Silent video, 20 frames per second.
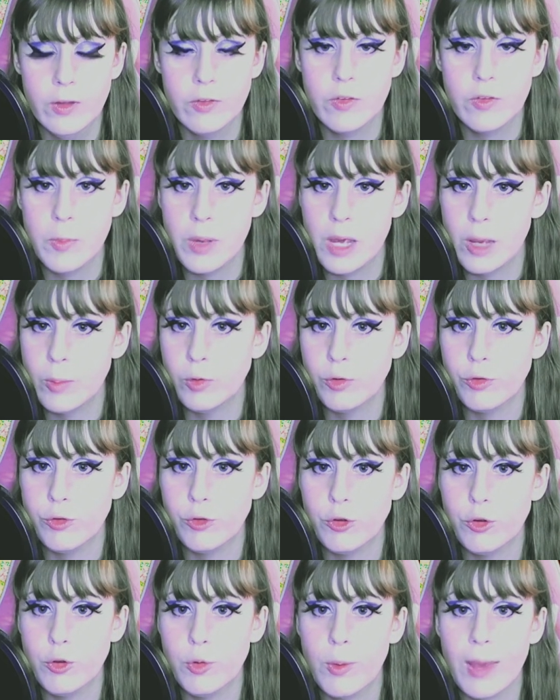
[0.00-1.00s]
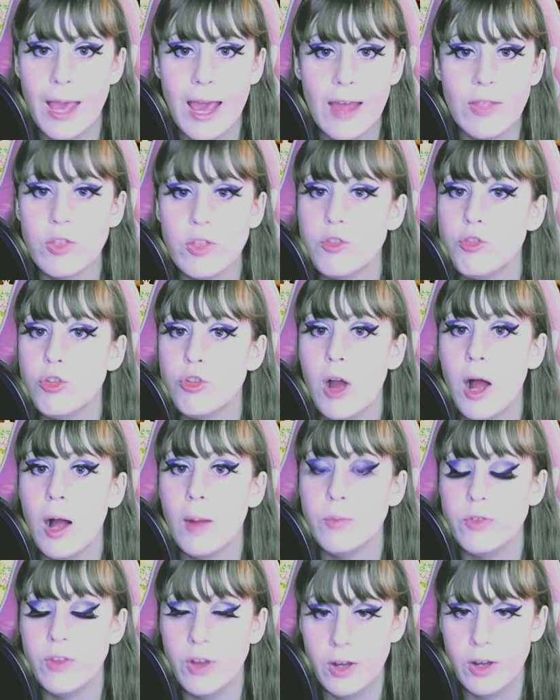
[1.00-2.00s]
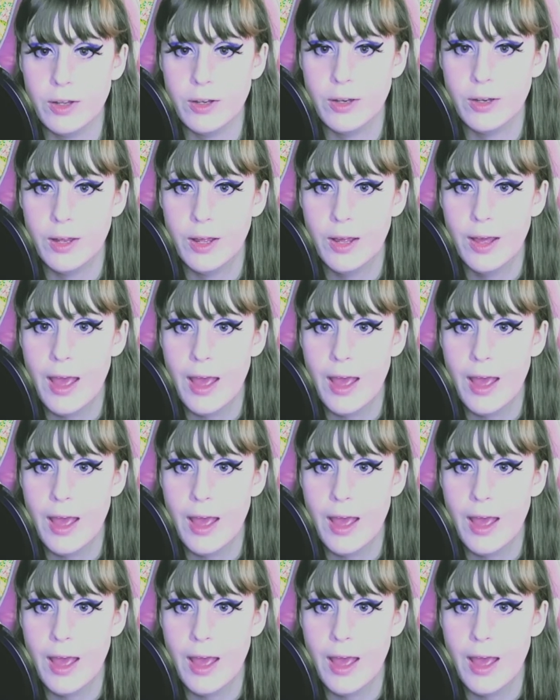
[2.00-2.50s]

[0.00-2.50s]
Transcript: to be able to get the job done.